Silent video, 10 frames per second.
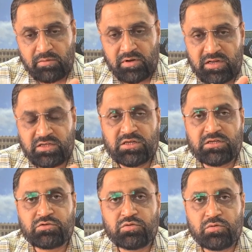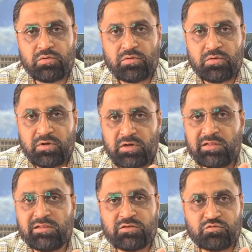teachers to
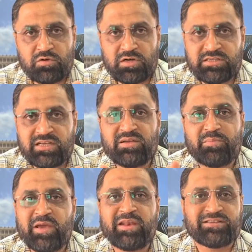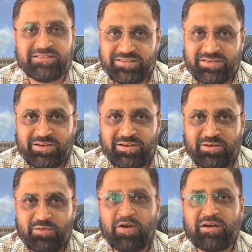deal the students as a parents,
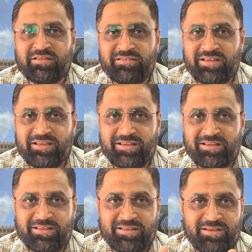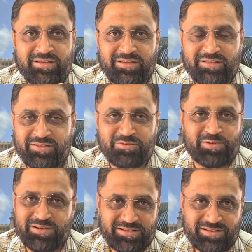not as a this
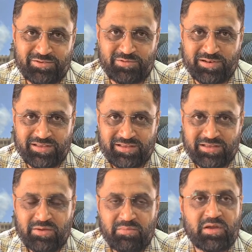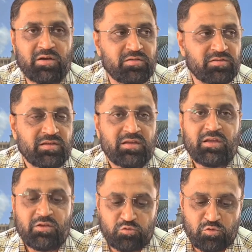one actually, because
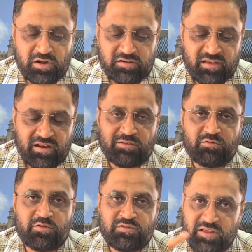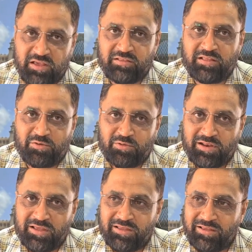students are also staying there
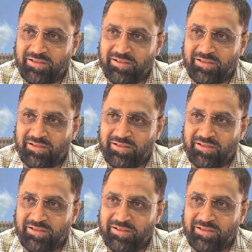only,